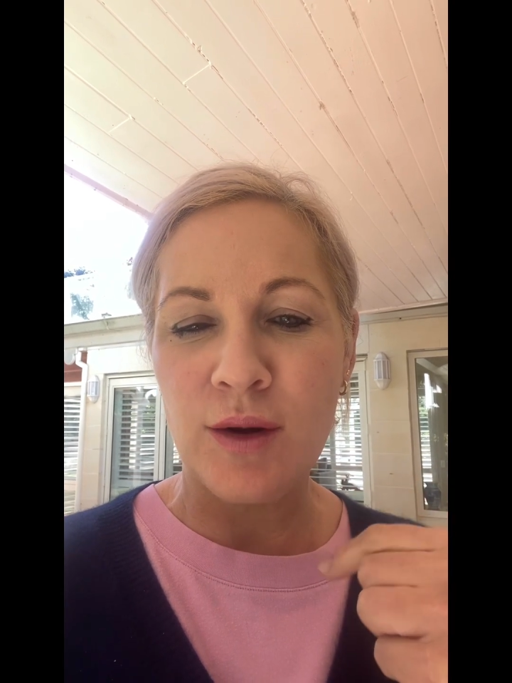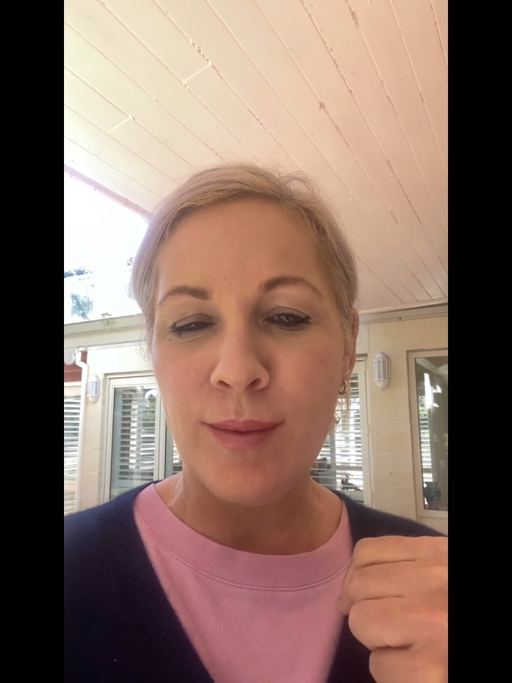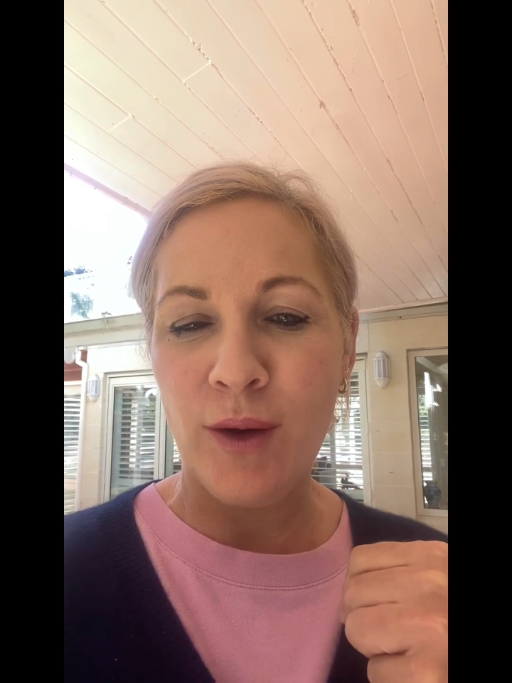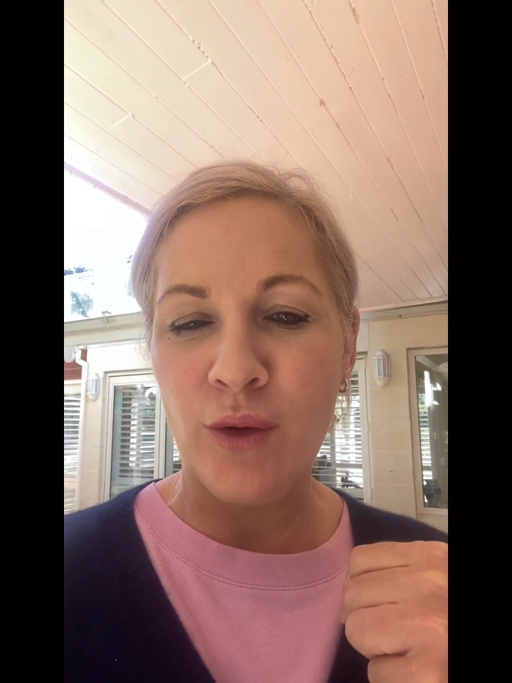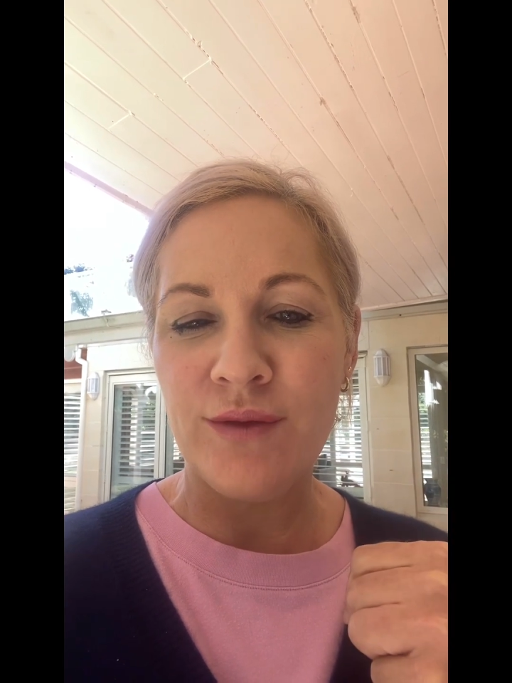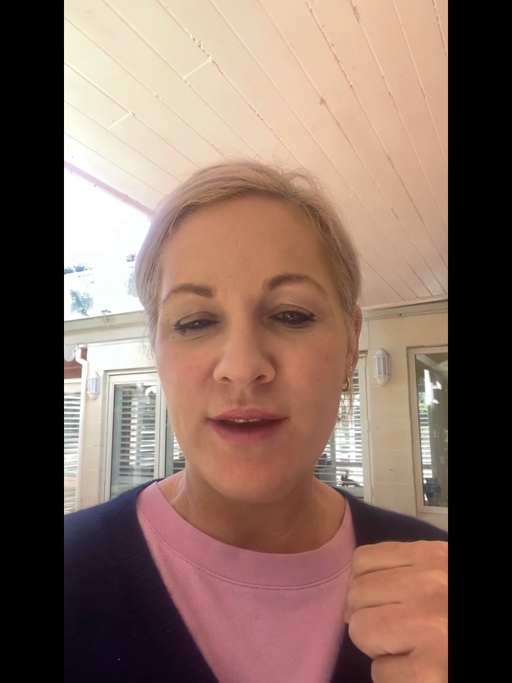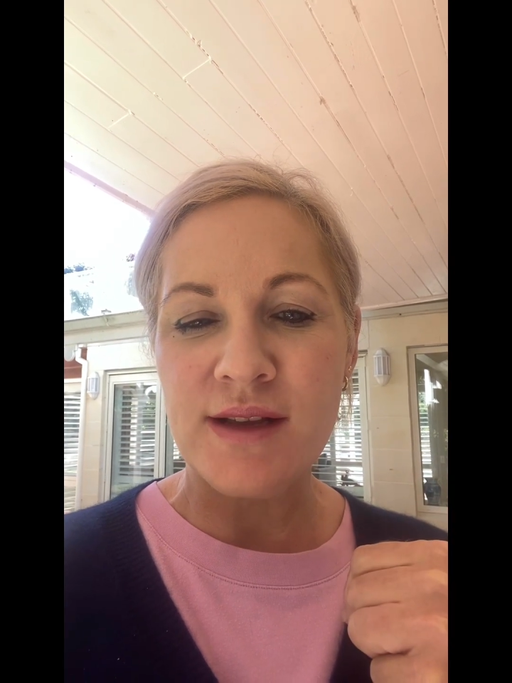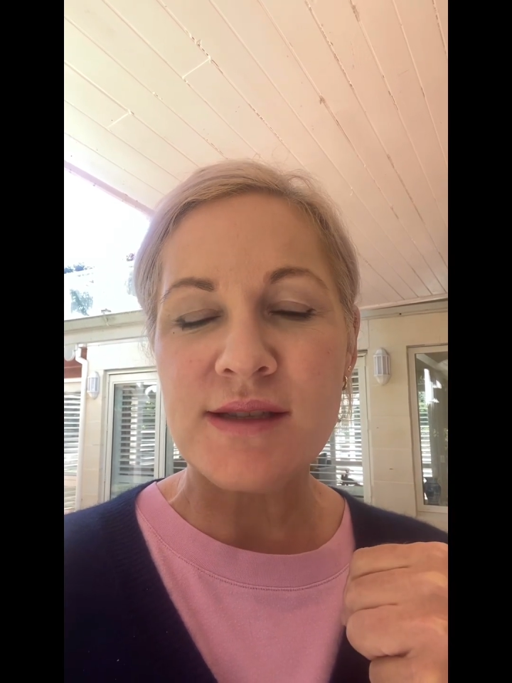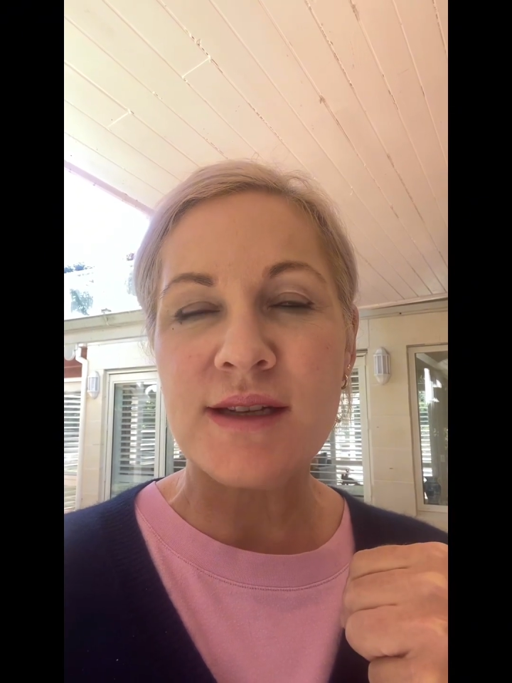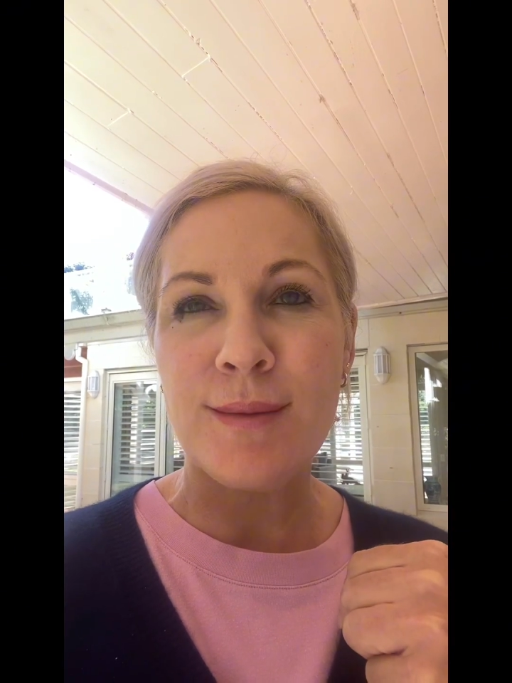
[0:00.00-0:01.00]
bit
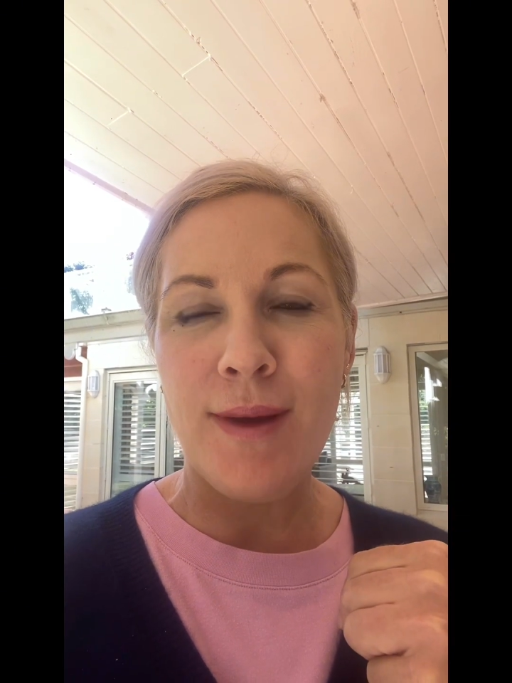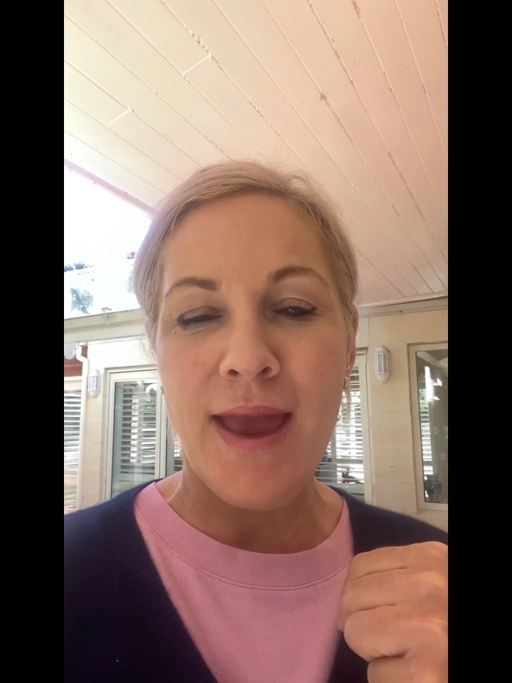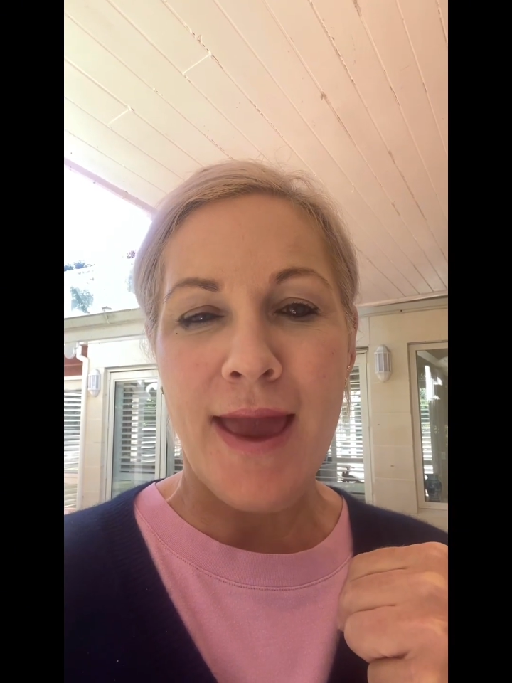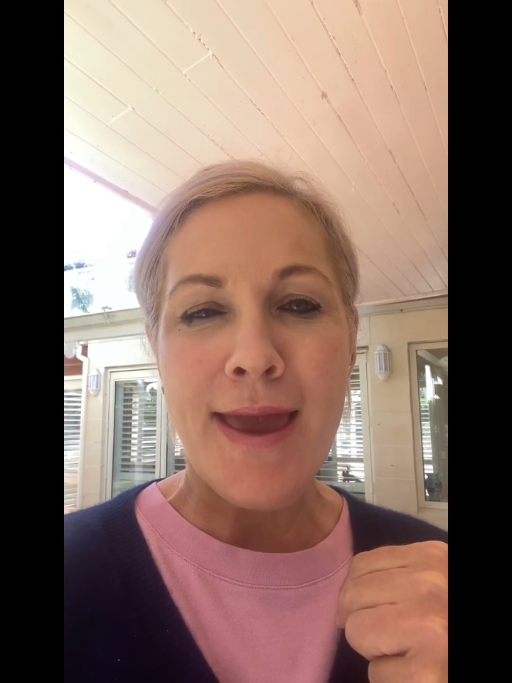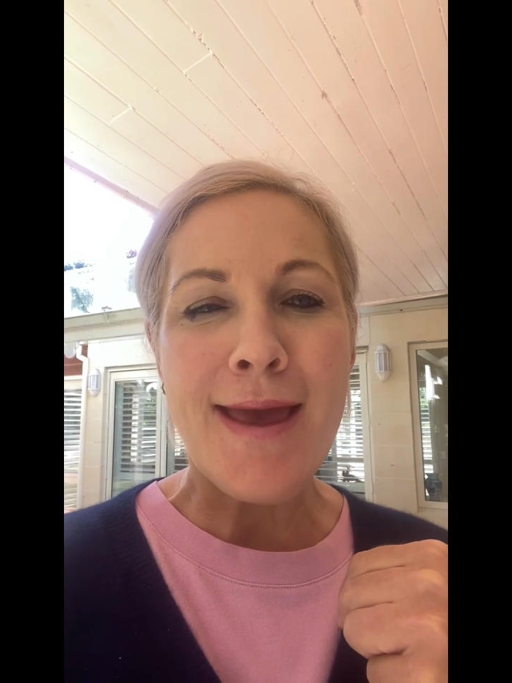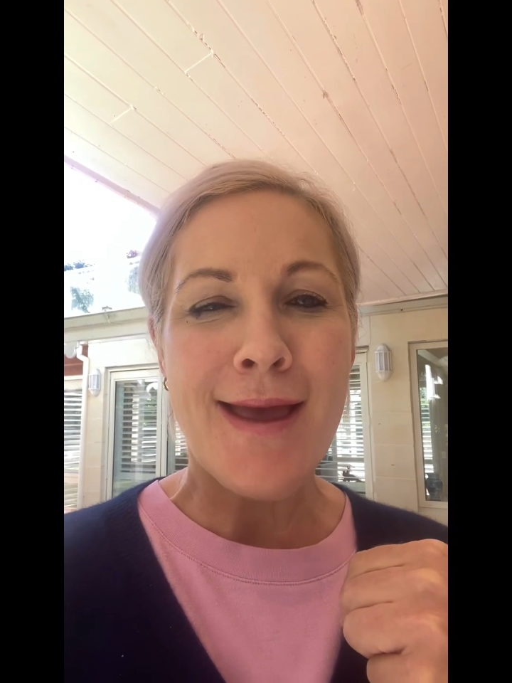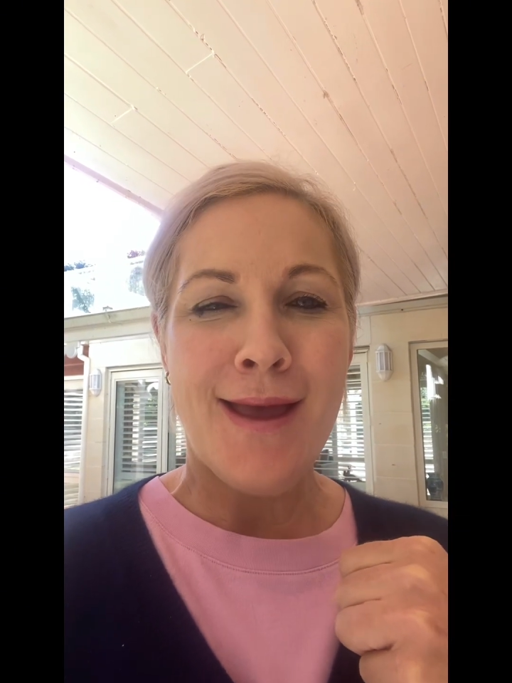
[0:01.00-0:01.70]
obvious to me,